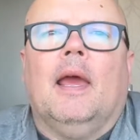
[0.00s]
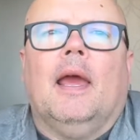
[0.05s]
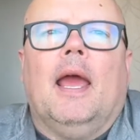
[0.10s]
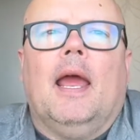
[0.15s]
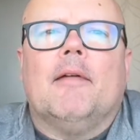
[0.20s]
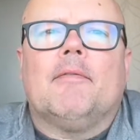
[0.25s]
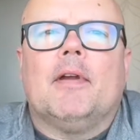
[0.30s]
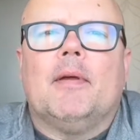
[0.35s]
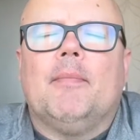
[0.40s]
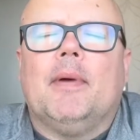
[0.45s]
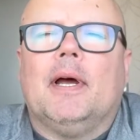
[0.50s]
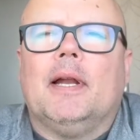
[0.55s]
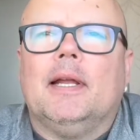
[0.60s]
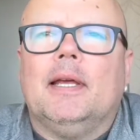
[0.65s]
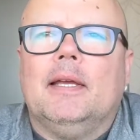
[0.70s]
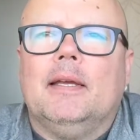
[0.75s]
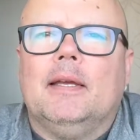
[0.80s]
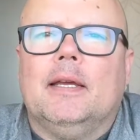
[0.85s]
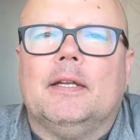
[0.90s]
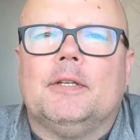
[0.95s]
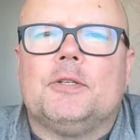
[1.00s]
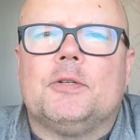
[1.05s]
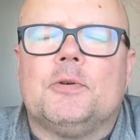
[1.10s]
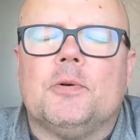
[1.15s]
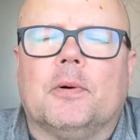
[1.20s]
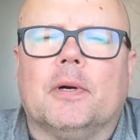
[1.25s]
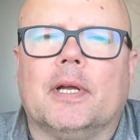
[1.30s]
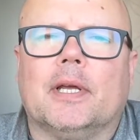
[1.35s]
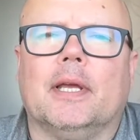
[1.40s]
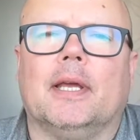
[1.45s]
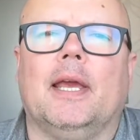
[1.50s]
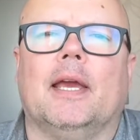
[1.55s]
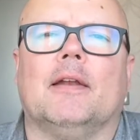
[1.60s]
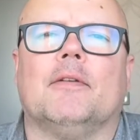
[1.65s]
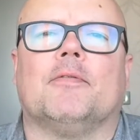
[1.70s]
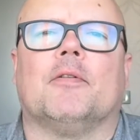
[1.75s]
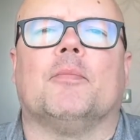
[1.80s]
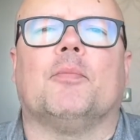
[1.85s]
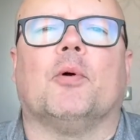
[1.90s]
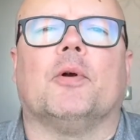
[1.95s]
Hey everybody, it's York
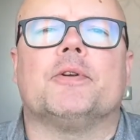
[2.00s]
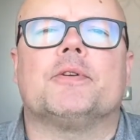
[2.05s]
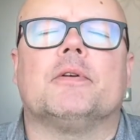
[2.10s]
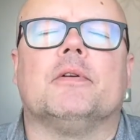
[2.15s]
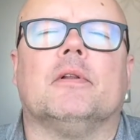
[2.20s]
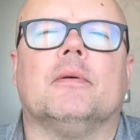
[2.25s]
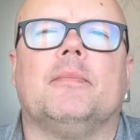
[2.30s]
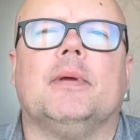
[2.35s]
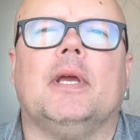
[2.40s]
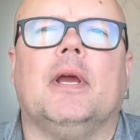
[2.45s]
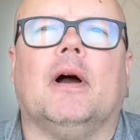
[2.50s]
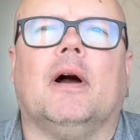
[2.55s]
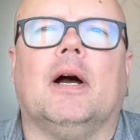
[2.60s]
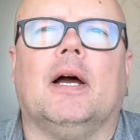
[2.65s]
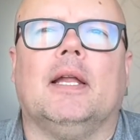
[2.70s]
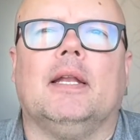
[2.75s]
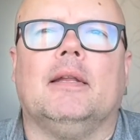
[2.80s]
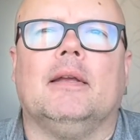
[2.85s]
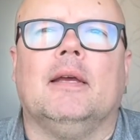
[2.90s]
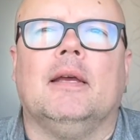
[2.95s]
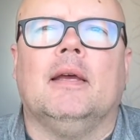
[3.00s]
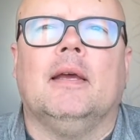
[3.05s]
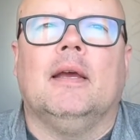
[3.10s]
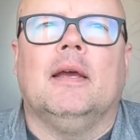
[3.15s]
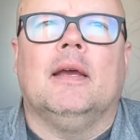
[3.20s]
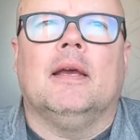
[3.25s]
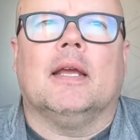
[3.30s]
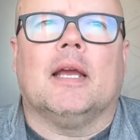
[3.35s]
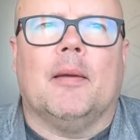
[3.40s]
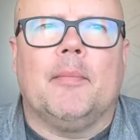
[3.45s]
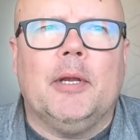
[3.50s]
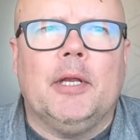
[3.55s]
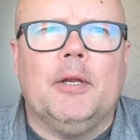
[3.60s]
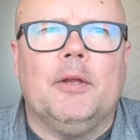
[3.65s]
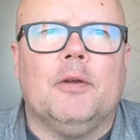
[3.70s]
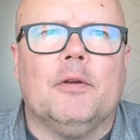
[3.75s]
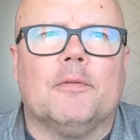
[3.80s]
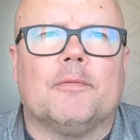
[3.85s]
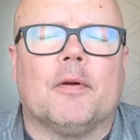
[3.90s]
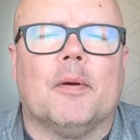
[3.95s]
again from Portugal and Beyond. Coming
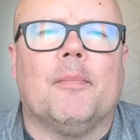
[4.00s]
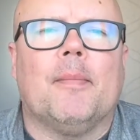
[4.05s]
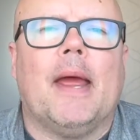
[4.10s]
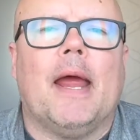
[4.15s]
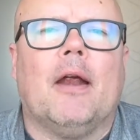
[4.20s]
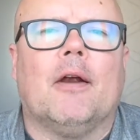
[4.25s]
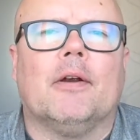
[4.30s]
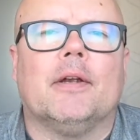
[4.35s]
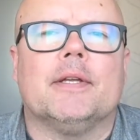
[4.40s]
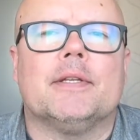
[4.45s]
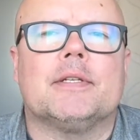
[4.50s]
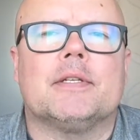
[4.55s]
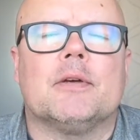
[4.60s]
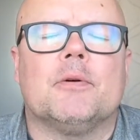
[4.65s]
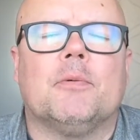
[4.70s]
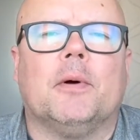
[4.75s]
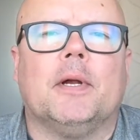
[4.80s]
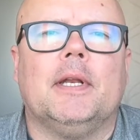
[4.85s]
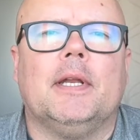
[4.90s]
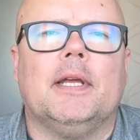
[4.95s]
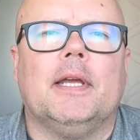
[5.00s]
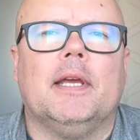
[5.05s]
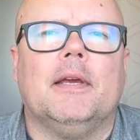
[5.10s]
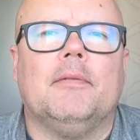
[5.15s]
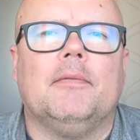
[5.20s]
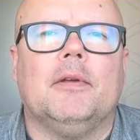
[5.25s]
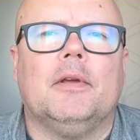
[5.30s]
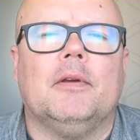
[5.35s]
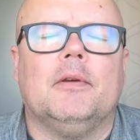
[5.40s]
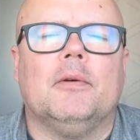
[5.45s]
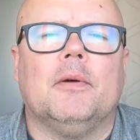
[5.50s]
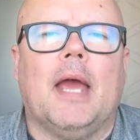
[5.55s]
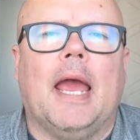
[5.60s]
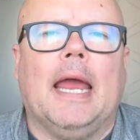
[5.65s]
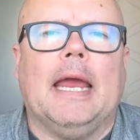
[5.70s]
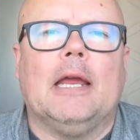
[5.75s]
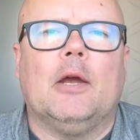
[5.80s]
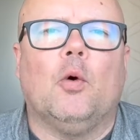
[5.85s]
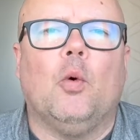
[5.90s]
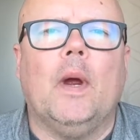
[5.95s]
to you from Paris, I want to give you
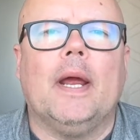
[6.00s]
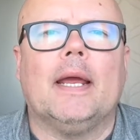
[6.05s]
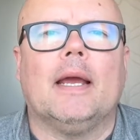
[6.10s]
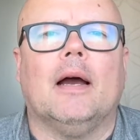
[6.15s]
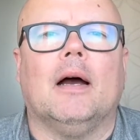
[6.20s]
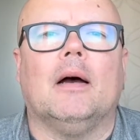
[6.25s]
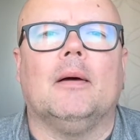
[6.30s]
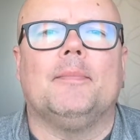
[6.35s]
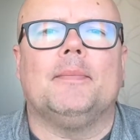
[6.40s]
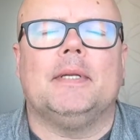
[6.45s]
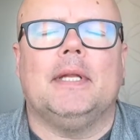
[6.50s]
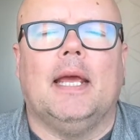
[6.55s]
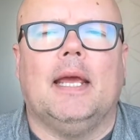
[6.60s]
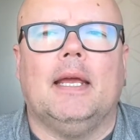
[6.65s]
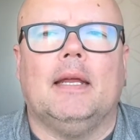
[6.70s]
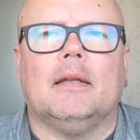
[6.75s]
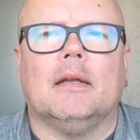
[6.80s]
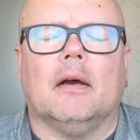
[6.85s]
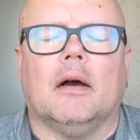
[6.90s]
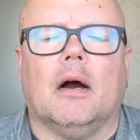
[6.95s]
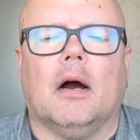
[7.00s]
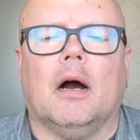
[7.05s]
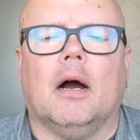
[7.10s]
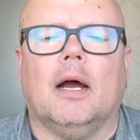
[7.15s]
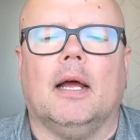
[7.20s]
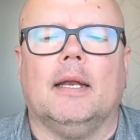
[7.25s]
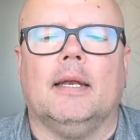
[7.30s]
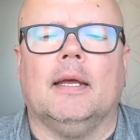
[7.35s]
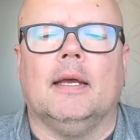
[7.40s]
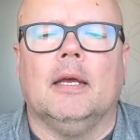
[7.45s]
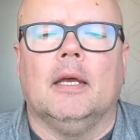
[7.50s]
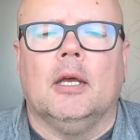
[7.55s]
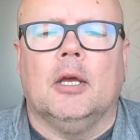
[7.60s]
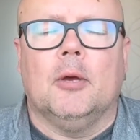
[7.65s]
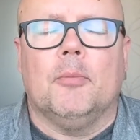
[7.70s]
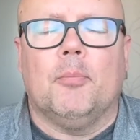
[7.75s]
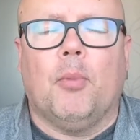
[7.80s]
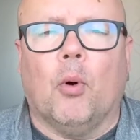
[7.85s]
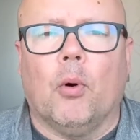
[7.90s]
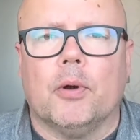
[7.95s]
a quick update on
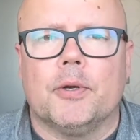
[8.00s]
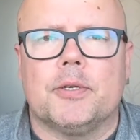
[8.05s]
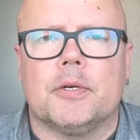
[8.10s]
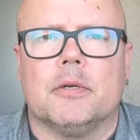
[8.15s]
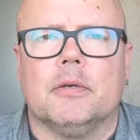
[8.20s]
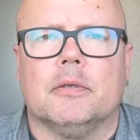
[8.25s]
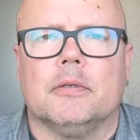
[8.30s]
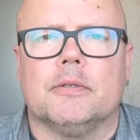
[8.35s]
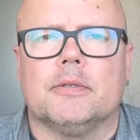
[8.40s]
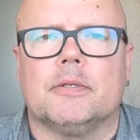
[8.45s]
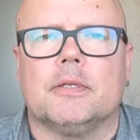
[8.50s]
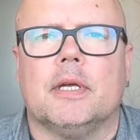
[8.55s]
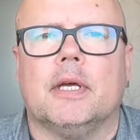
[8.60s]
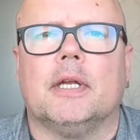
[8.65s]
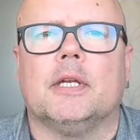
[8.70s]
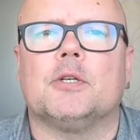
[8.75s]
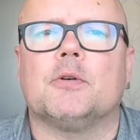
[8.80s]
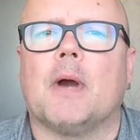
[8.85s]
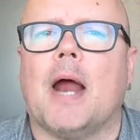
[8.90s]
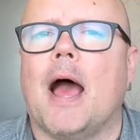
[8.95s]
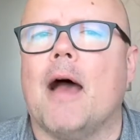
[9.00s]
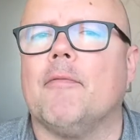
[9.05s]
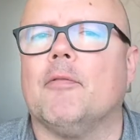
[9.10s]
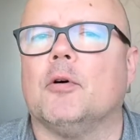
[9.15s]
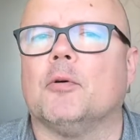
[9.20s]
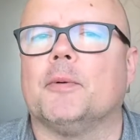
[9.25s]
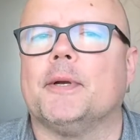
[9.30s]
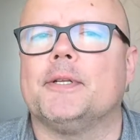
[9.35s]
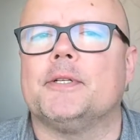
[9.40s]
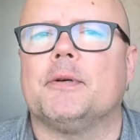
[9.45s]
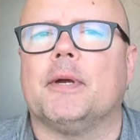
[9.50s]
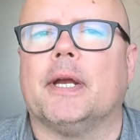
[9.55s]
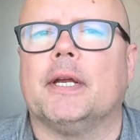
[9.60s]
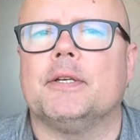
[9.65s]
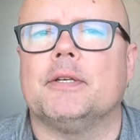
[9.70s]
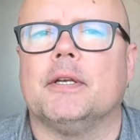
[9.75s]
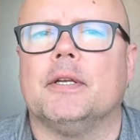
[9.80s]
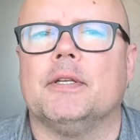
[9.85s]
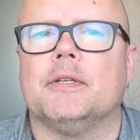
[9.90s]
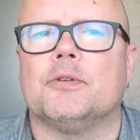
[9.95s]
Portugal's travel
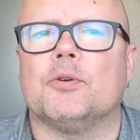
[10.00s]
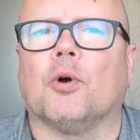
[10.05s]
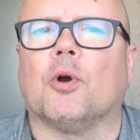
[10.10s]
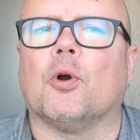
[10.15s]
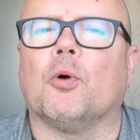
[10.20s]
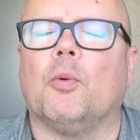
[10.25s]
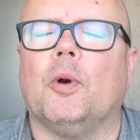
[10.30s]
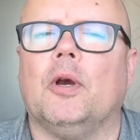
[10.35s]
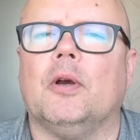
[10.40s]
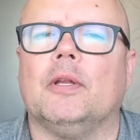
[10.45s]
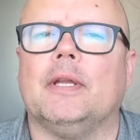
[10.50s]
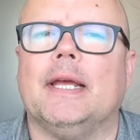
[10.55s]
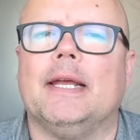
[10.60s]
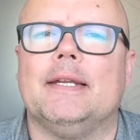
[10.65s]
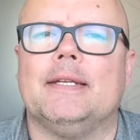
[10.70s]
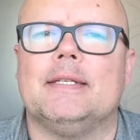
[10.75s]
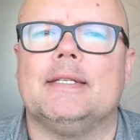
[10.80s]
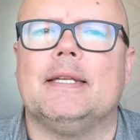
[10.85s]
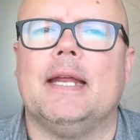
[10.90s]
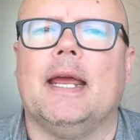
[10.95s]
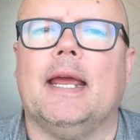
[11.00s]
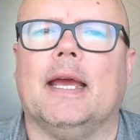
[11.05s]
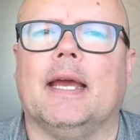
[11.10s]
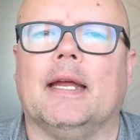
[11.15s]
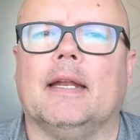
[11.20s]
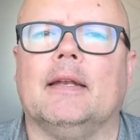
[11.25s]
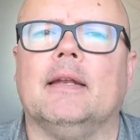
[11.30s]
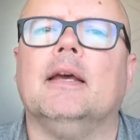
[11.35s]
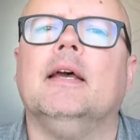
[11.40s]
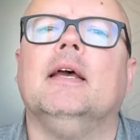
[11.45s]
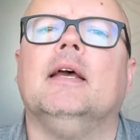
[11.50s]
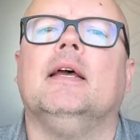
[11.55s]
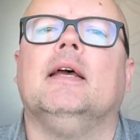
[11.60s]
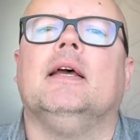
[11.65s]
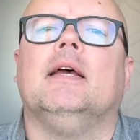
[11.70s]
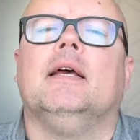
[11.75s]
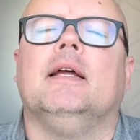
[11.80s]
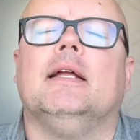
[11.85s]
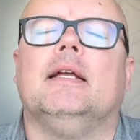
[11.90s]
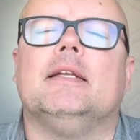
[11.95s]
restrictions or where they stand.
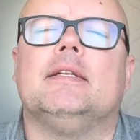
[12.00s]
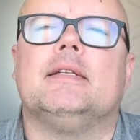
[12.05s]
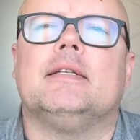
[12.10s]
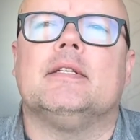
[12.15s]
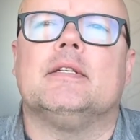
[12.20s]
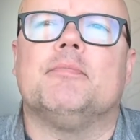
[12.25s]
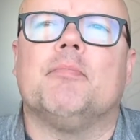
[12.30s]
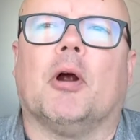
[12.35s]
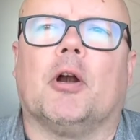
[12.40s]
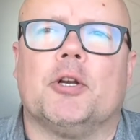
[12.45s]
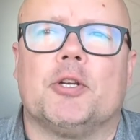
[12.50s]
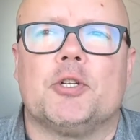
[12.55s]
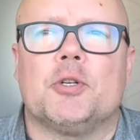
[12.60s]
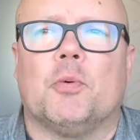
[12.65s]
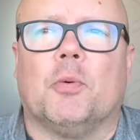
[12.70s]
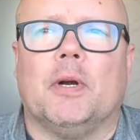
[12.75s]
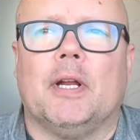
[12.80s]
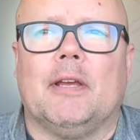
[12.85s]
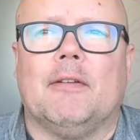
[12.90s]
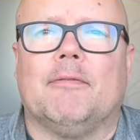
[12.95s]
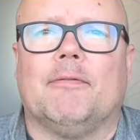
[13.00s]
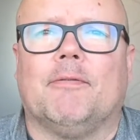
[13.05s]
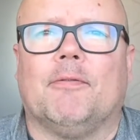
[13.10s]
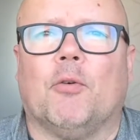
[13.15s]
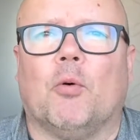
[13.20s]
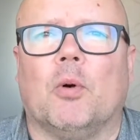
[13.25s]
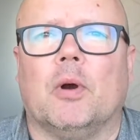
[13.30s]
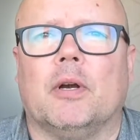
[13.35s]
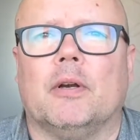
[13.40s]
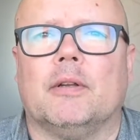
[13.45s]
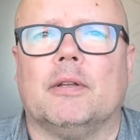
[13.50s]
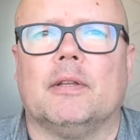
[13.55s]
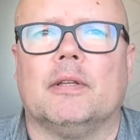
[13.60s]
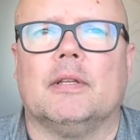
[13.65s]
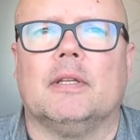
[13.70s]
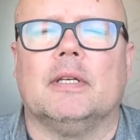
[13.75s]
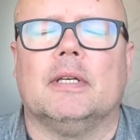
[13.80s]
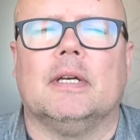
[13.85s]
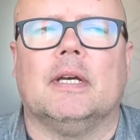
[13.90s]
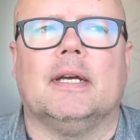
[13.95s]
This is March
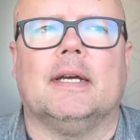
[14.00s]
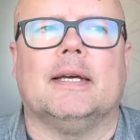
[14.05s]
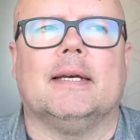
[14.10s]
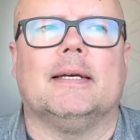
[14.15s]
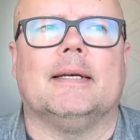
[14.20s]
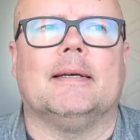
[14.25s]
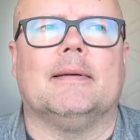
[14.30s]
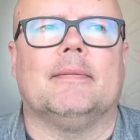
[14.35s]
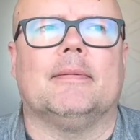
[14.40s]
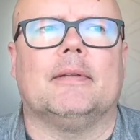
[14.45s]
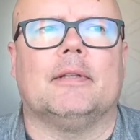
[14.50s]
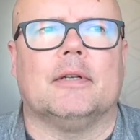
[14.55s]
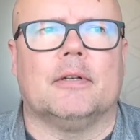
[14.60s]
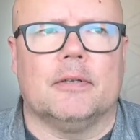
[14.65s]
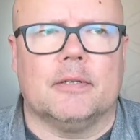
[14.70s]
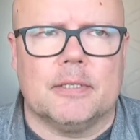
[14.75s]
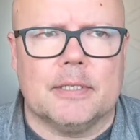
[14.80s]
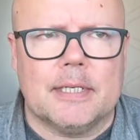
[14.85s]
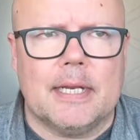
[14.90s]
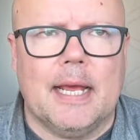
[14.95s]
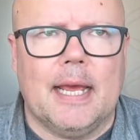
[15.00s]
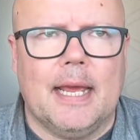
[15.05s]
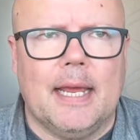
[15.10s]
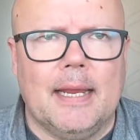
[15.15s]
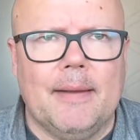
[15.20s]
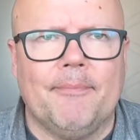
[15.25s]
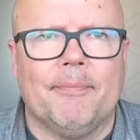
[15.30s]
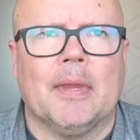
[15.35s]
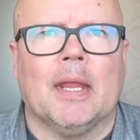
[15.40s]
24th, Thursday,